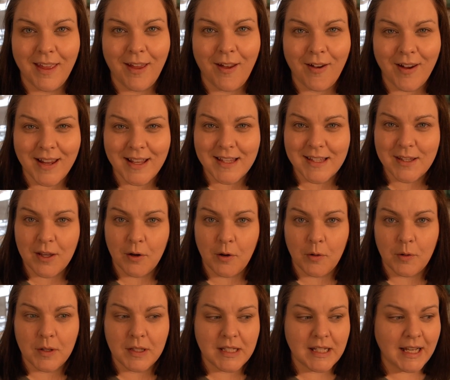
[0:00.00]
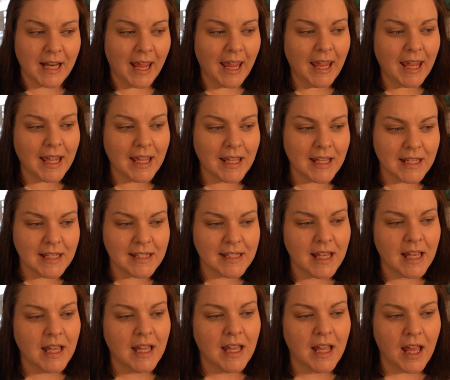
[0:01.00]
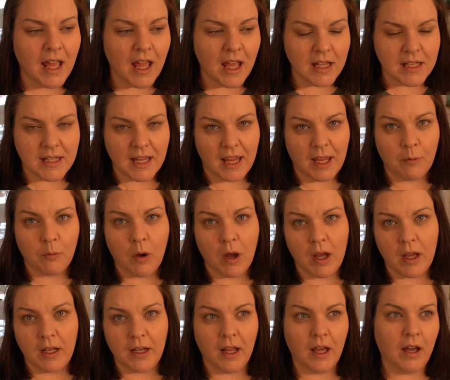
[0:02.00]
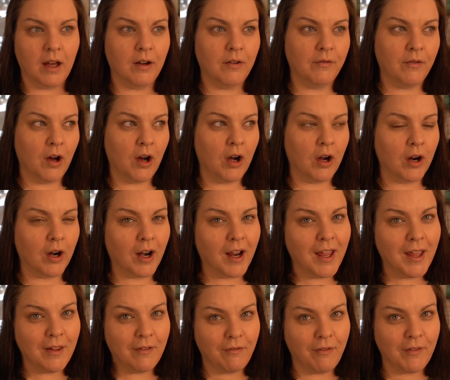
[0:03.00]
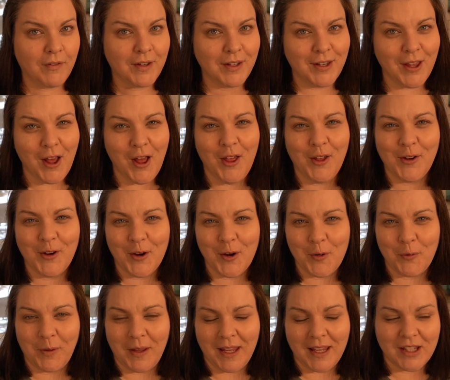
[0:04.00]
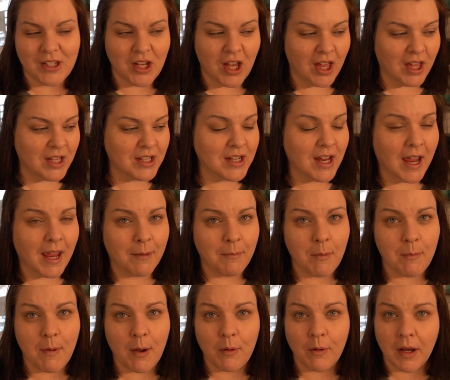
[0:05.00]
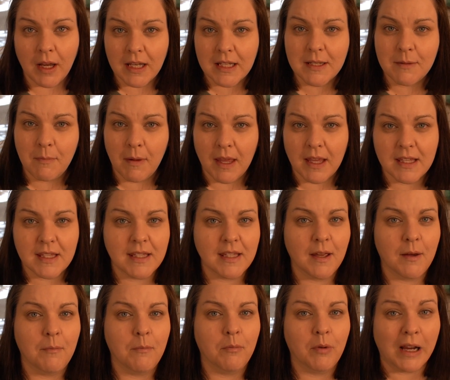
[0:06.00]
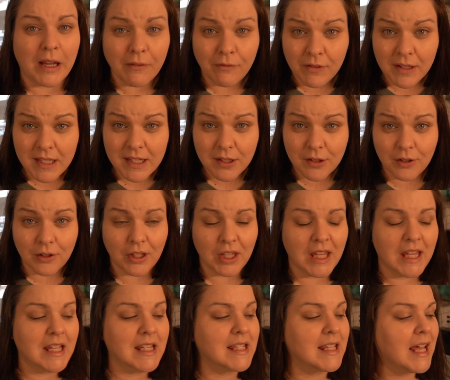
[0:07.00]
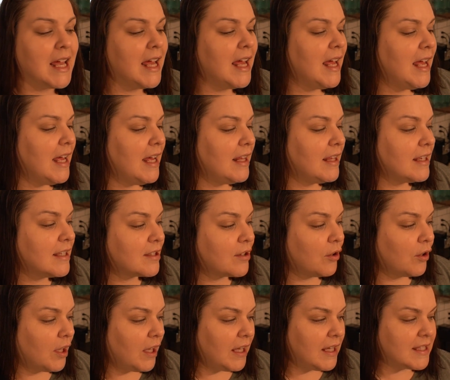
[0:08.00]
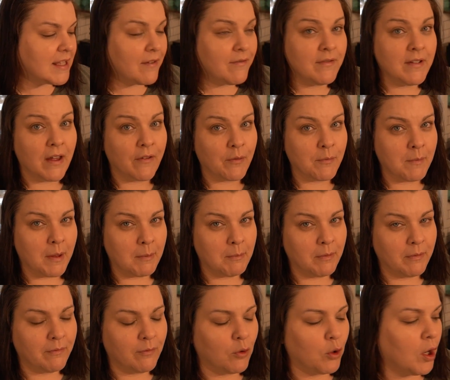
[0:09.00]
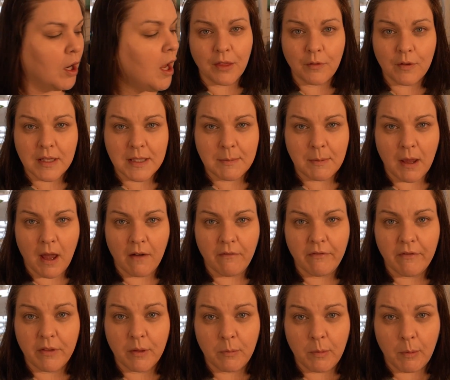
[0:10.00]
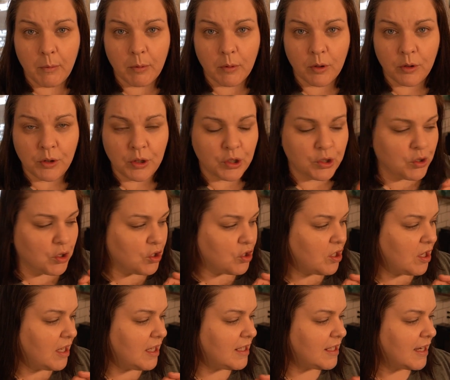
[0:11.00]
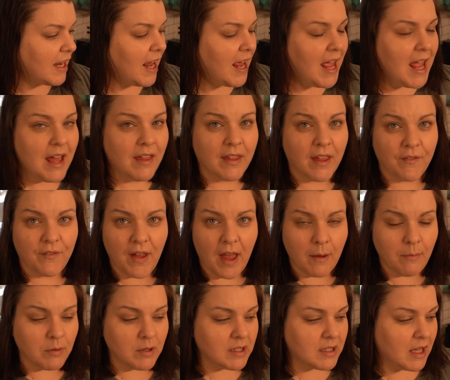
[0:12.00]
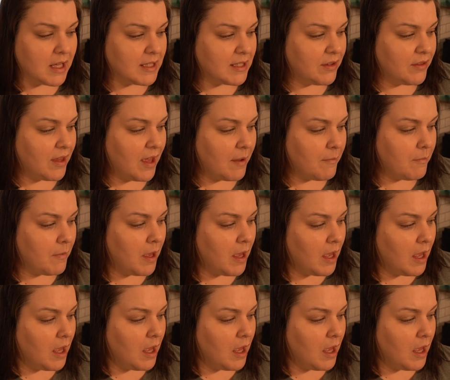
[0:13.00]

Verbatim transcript: All right. So today is day one of our $50 a week challenge. I am about ready to make some breakfast cookies these cookies I've never made before. I got the recipe off of the Biblical Nutritionist. They have applesauce in them,